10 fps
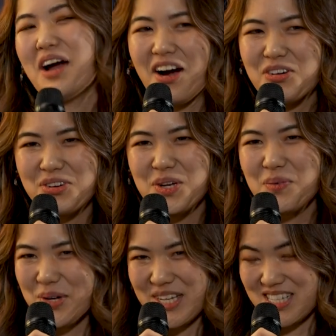We are hungry, we
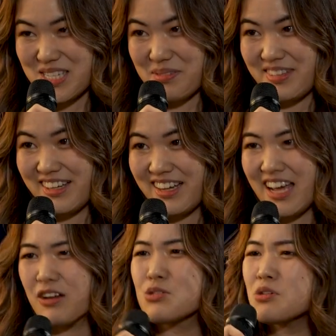want to eat something.
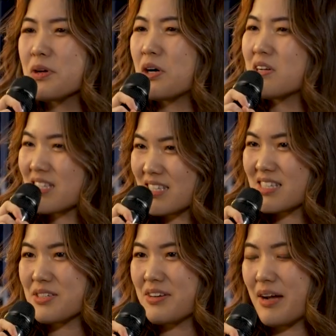And also because
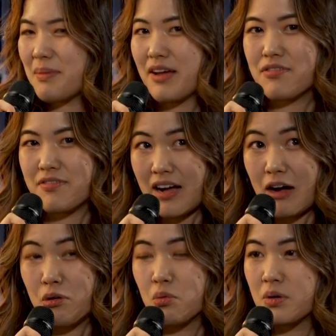Instagram, like with
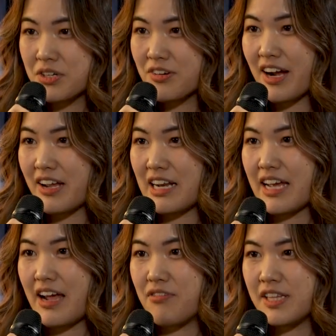our world, right,
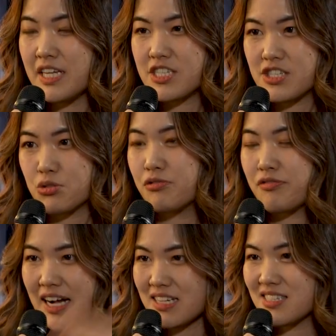like everything is so
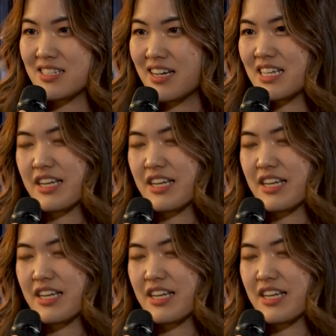fast.